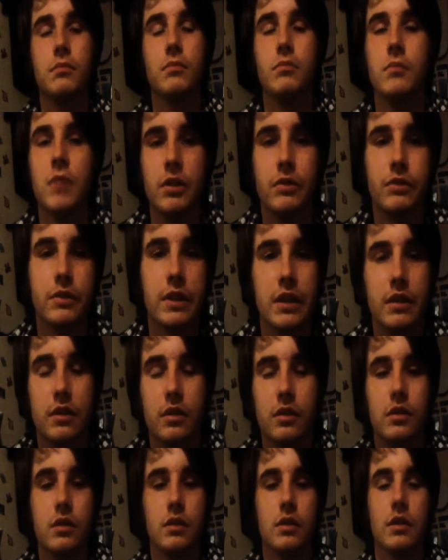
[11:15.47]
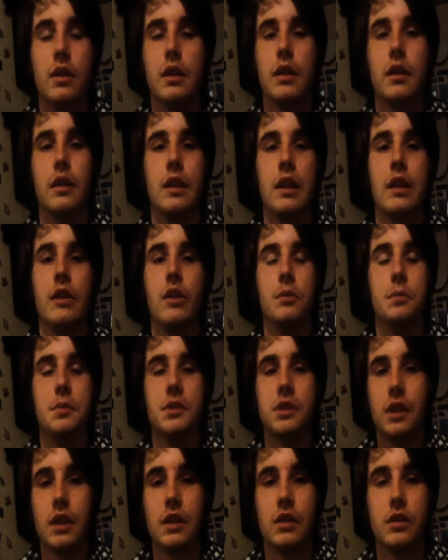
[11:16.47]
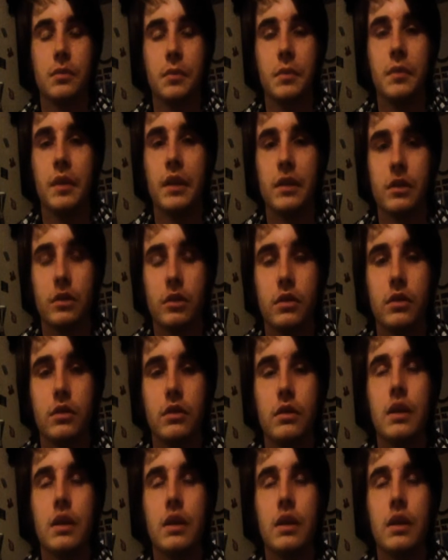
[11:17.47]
my friends they were obsessed with that song.